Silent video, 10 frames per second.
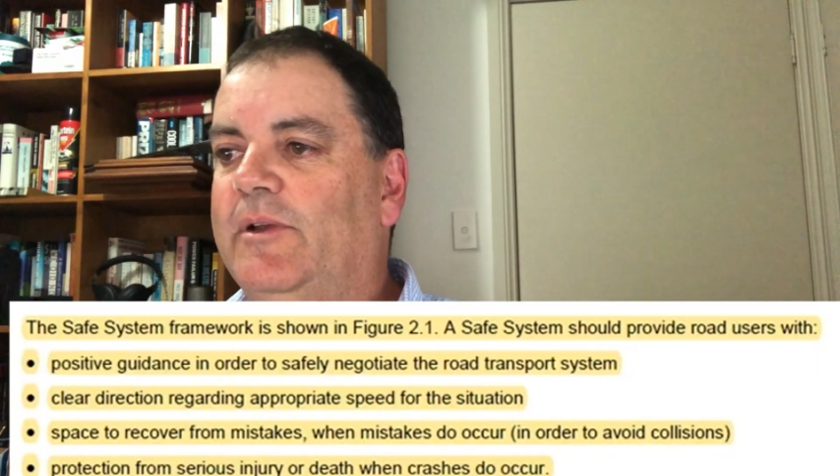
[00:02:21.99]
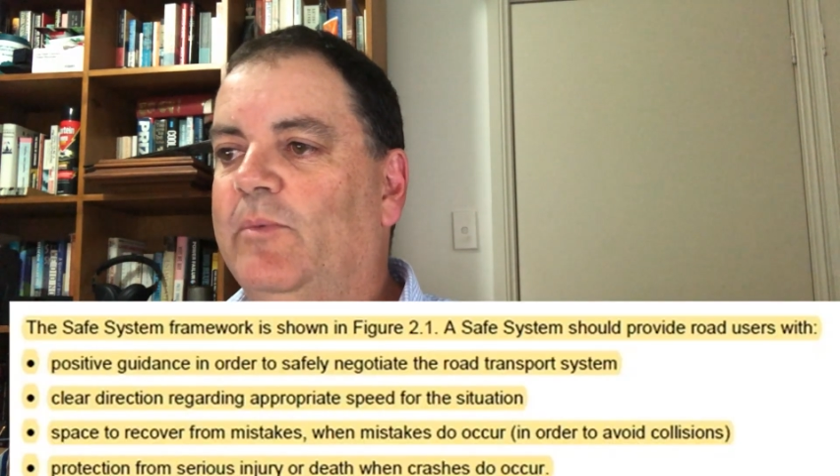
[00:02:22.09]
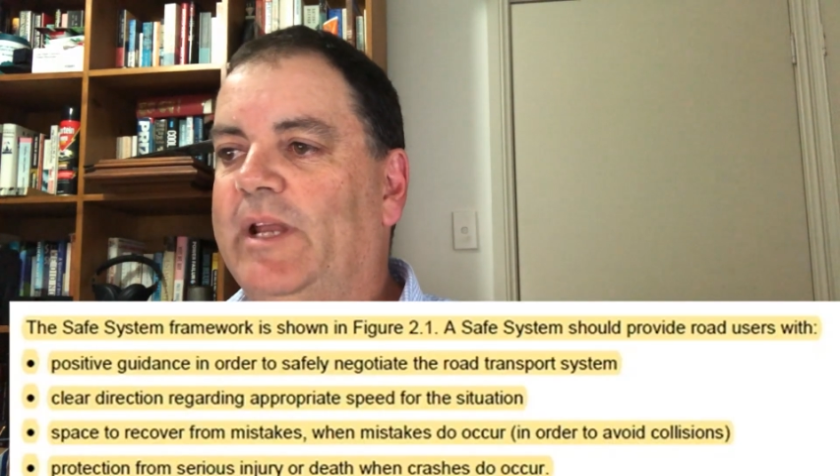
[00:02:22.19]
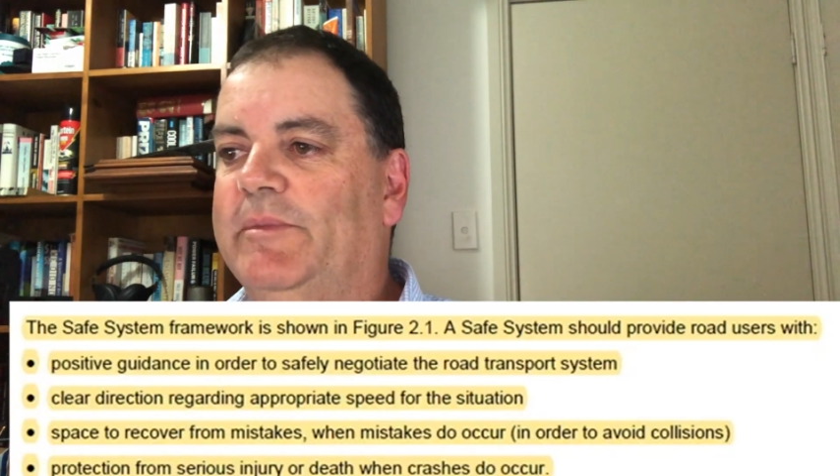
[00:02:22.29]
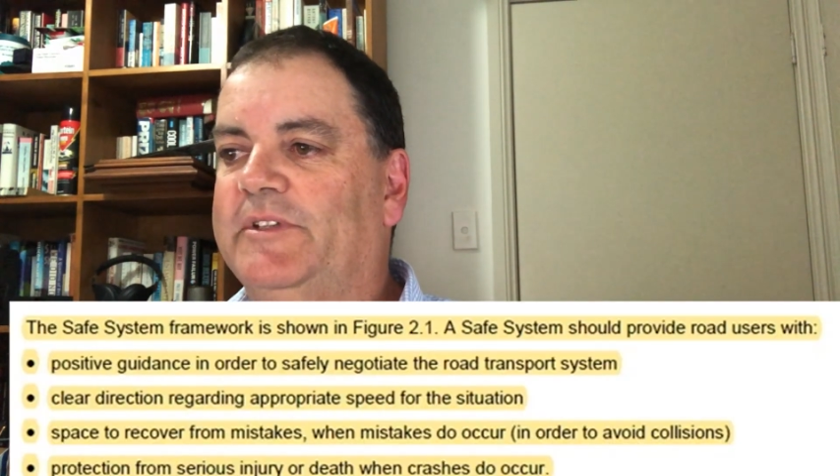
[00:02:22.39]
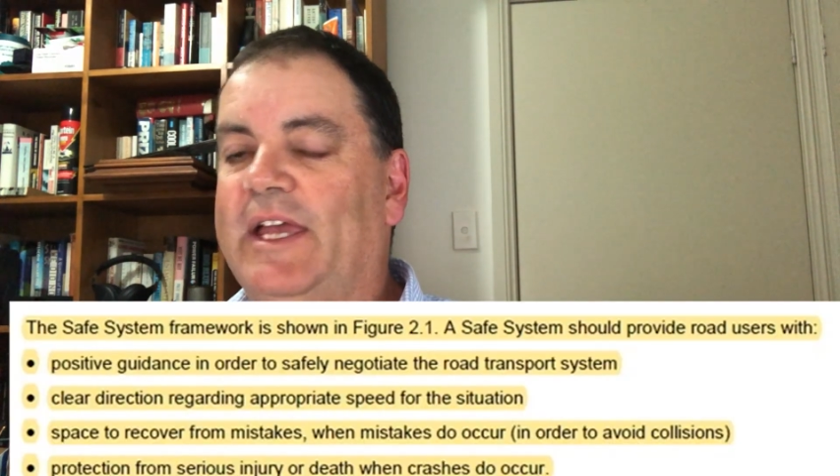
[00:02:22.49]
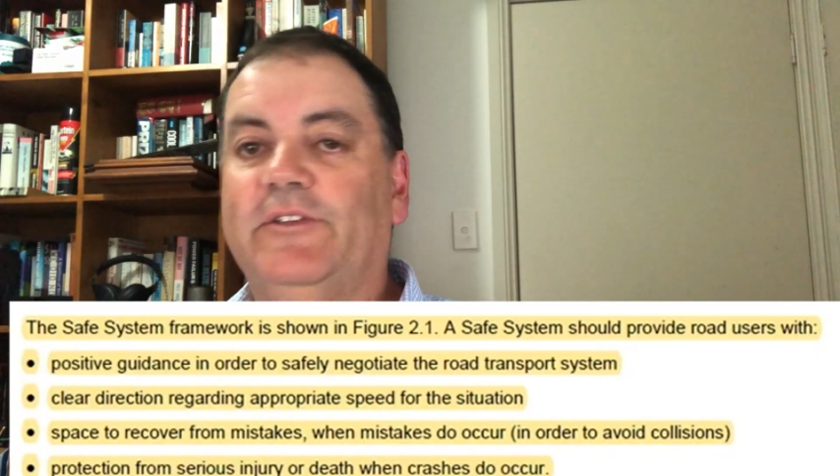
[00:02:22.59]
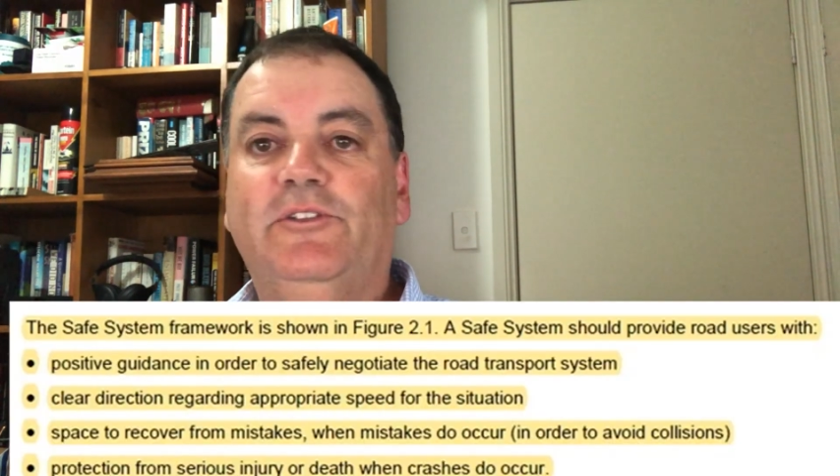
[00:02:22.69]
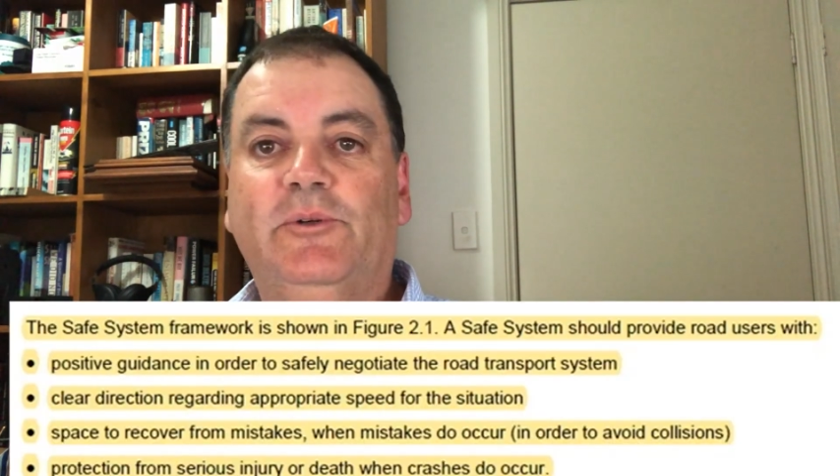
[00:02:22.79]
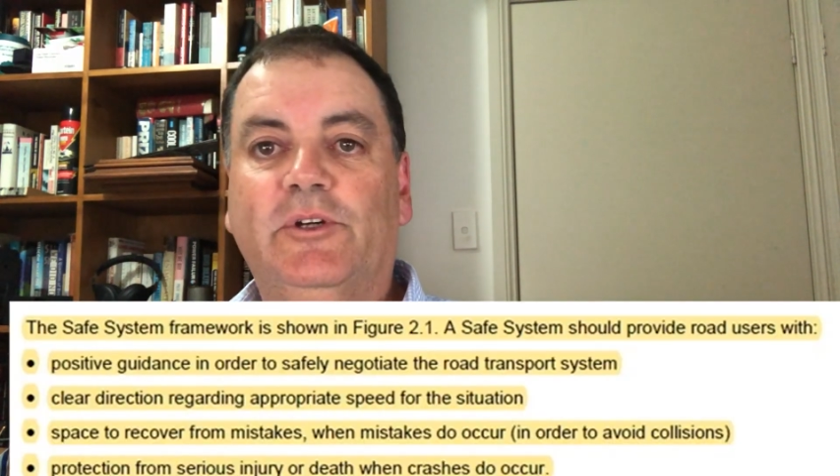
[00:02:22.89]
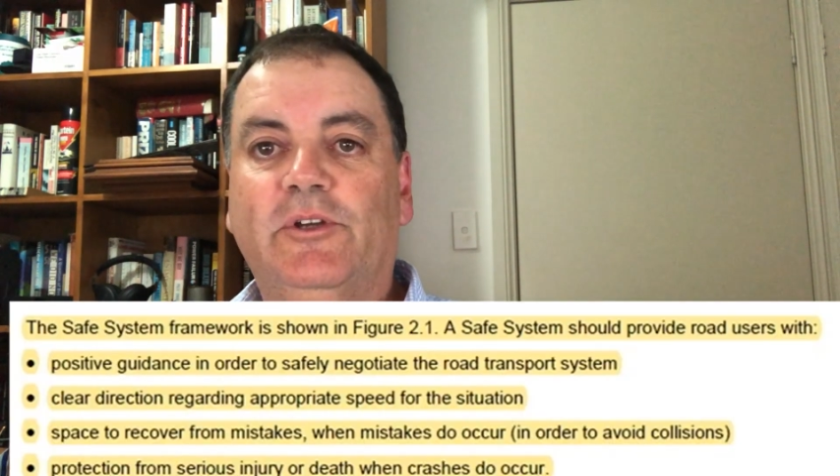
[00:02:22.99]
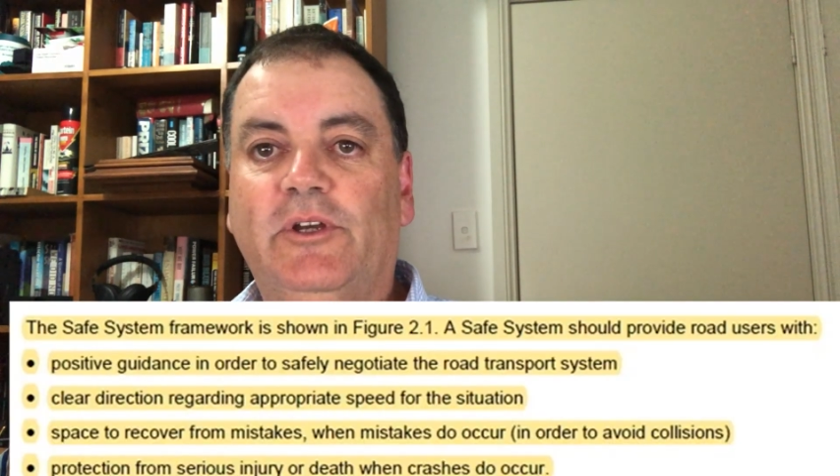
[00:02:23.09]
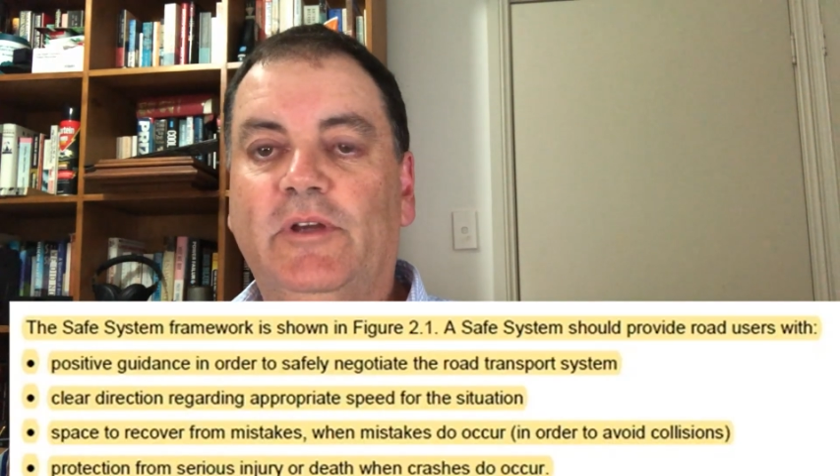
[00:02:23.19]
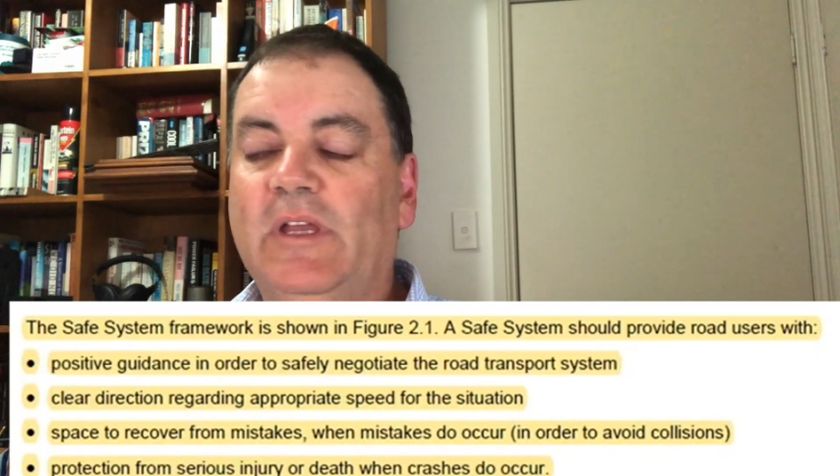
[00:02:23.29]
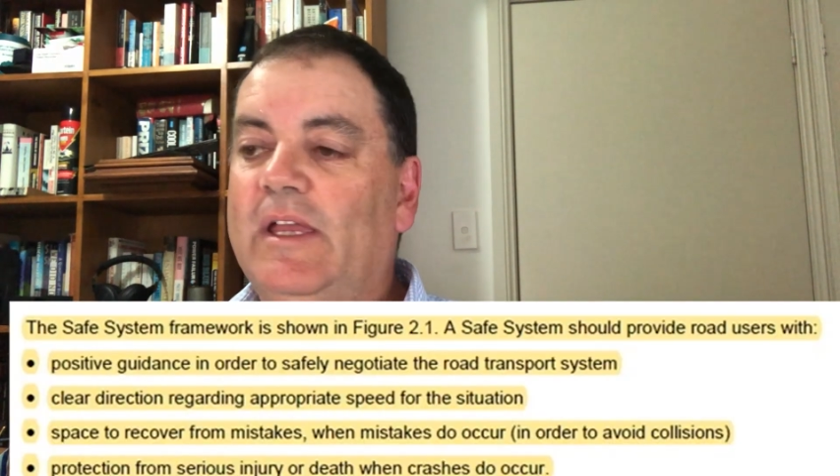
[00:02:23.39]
when mistakes do occur.